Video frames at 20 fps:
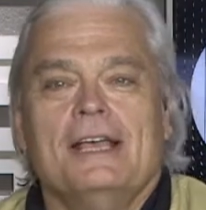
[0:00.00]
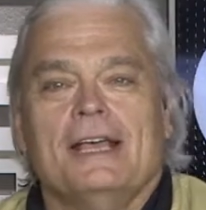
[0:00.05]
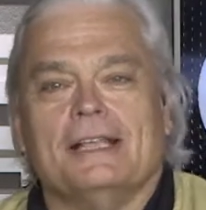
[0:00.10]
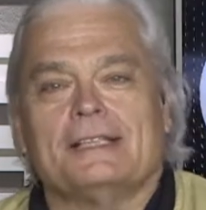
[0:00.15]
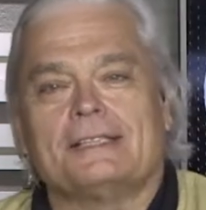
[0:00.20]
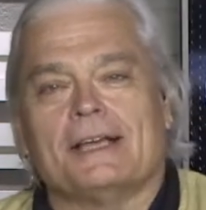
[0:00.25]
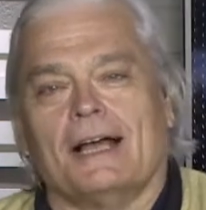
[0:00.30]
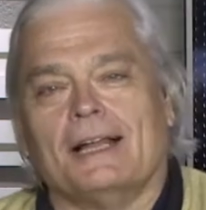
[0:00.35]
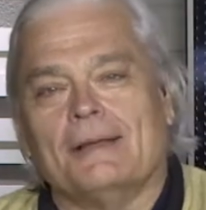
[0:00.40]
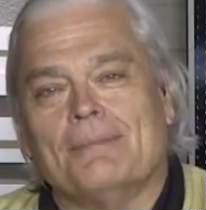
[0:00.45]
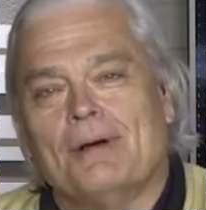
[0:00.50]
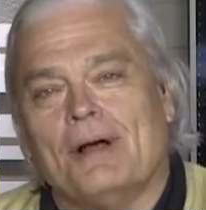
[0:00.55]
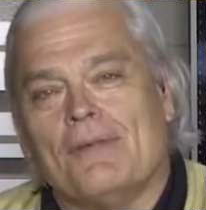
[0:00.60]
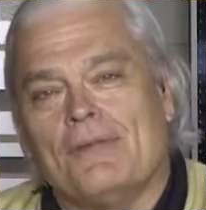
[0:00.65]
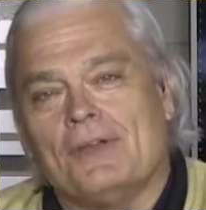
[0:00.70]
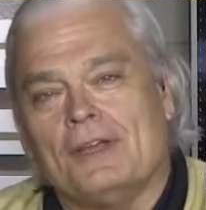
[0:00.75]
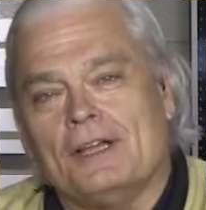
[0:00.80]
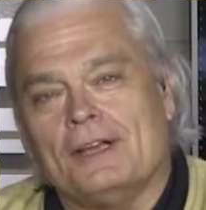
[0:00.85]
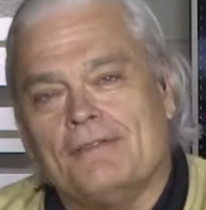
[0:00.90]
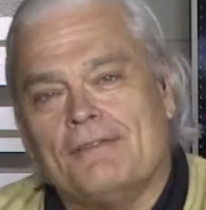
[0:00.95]
It's all
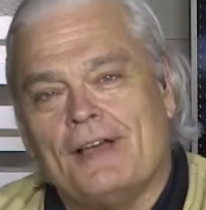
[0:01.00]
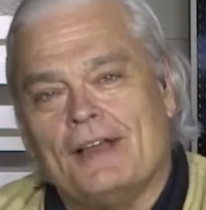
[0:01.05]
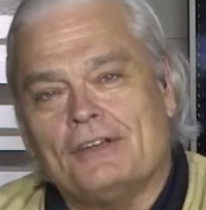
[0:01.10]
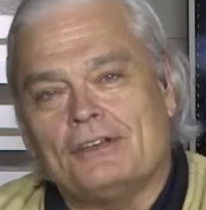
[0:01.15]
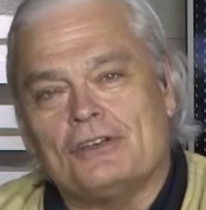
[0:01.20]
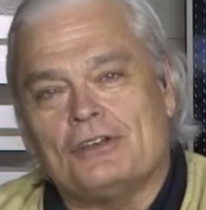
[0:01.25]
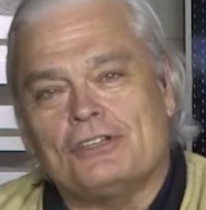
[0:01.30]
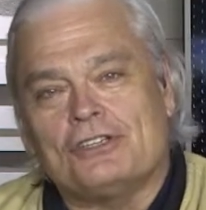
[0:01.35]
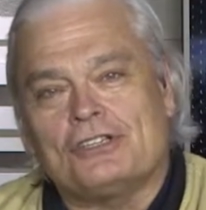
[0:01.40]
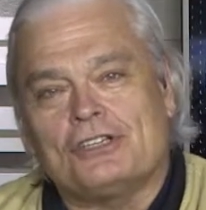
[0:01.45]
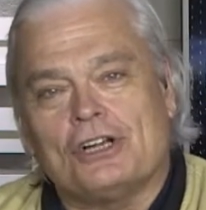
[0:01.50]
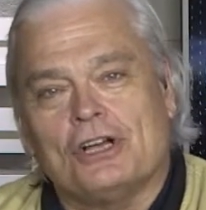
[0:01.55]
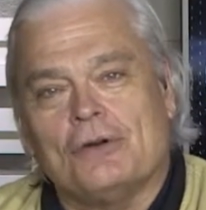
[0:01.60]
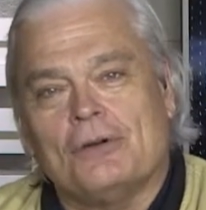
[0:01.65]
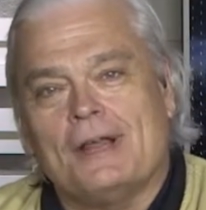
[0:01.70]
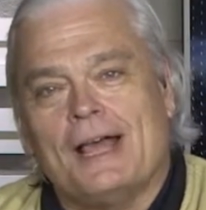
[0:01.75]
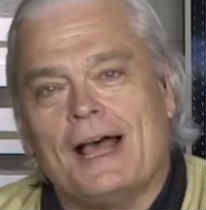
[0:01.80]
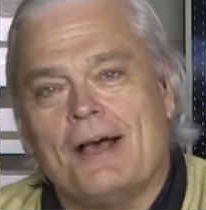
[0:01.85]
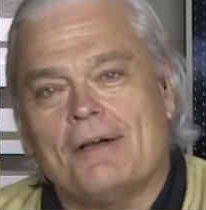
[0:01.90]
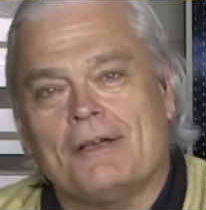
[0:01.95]
about the Inventors
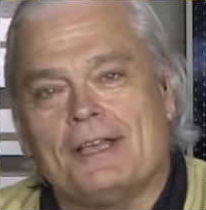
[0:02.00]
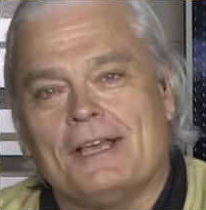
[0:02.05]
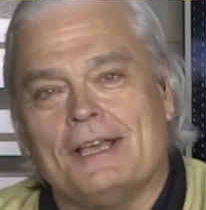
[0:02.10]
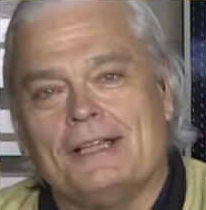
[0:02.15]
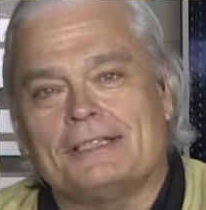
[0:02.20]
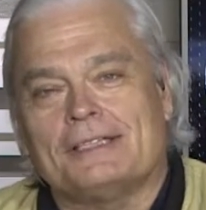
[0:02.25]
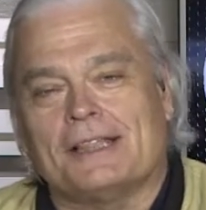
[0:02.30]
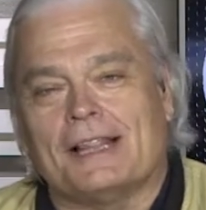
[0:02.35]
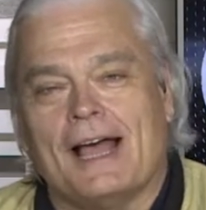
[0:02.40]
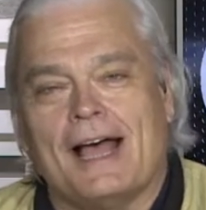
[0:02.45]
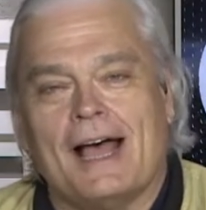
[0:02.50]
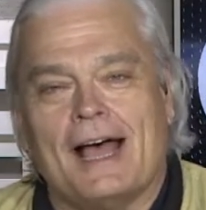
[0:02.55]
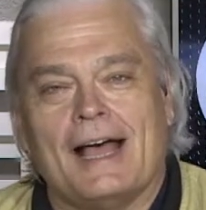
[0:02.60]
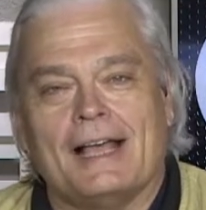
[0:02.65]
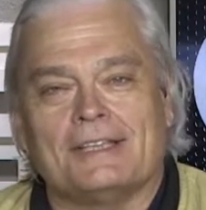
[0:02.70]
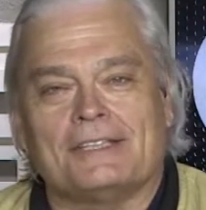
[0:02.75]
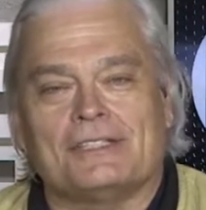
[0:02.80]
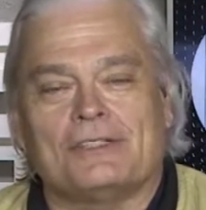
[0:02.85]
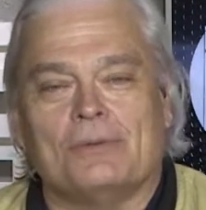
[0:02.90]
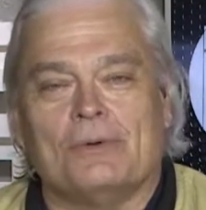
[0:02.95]
Showdown, kids.
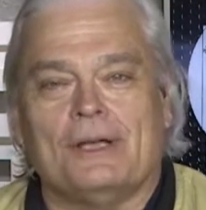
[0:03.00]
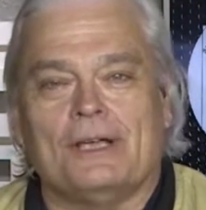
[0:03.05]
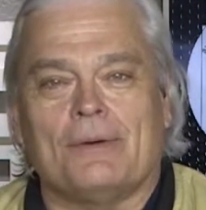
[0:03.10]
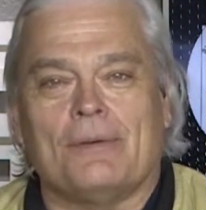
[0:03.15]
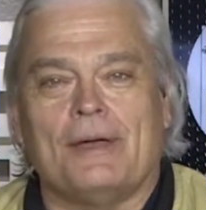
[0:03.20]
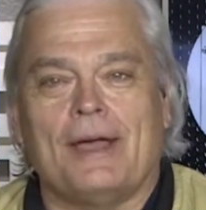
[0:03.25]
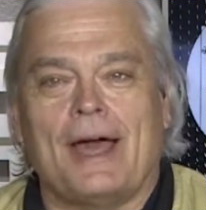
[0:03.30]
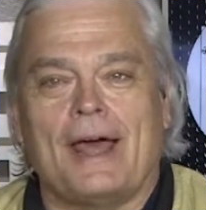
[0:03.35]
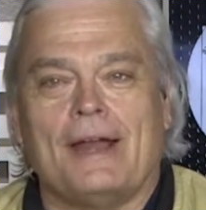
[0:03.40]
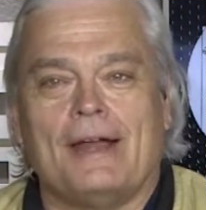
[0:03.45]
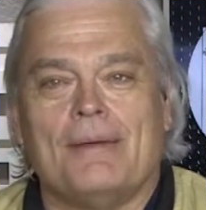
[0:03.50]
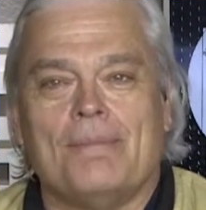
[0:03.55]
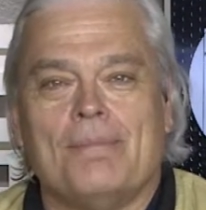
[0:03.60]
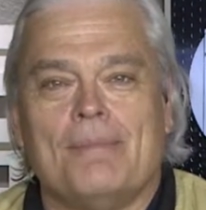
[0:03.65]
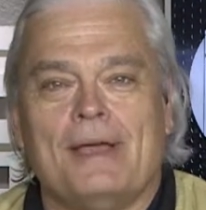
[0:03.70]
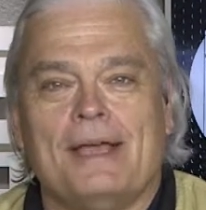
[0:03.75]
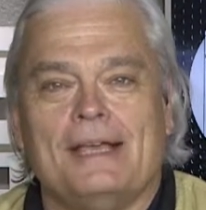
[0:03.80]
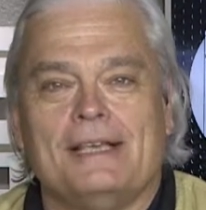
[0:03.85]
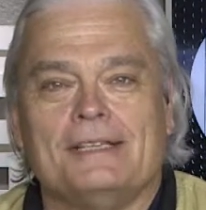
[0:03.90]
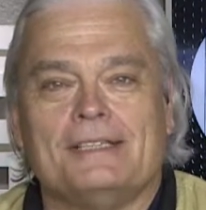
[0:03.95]
Last week we had an
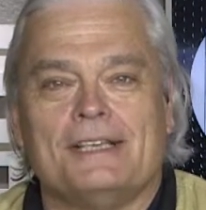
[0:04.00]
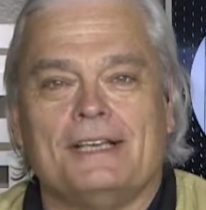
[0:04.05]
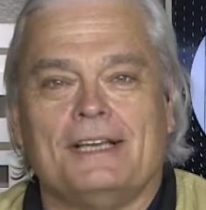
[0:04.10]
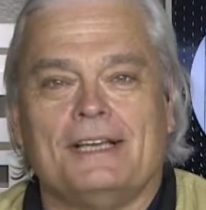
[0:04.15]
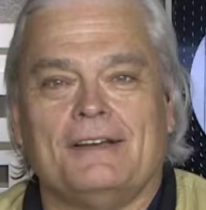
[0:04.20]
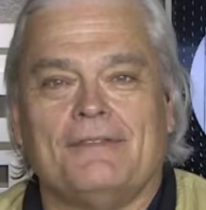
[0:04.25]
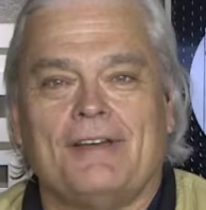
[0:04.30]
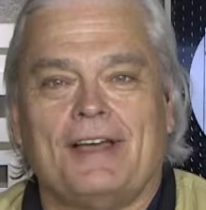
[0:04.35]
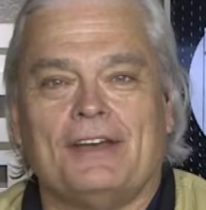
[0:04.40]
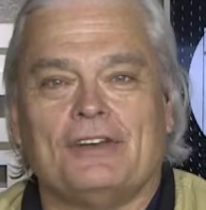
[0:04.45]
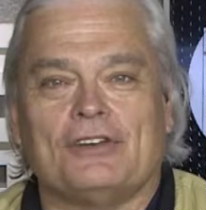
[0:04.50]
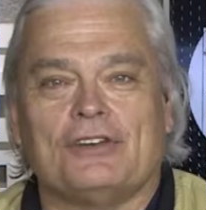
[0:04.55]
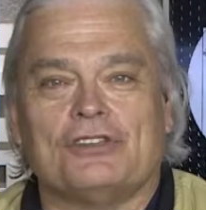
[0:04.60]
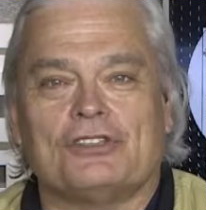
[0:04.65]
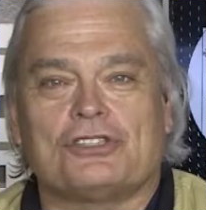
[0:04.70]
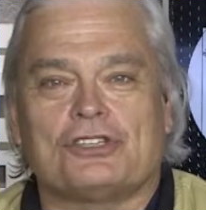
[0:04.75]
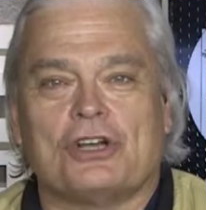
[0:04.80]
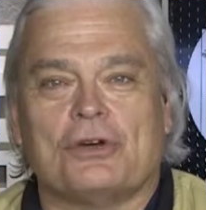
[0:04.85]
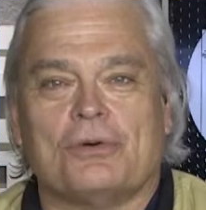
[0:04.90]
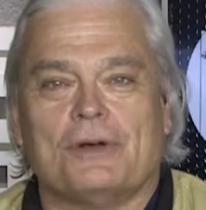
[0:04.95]
amazing
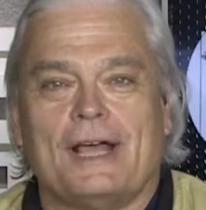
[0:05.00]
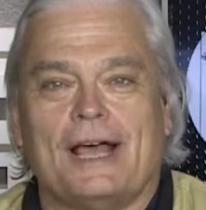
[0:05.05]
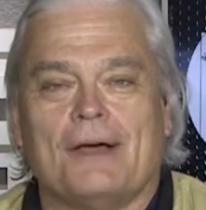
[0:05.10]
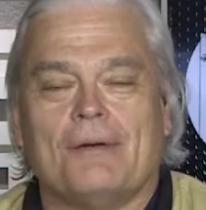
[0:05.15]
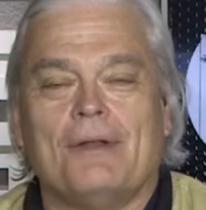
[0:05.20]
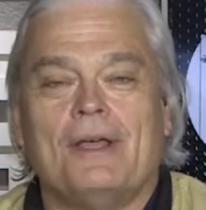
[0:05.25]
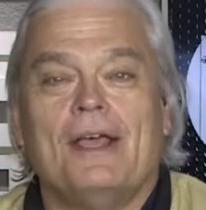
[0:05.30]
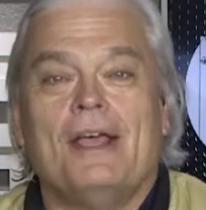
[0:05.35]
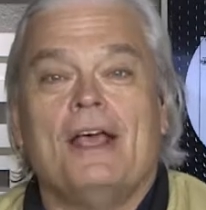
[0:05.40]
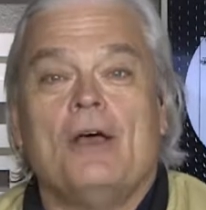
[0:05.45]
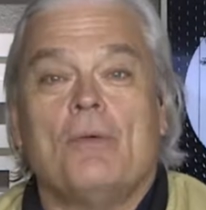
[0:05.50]
Inventors Showdown.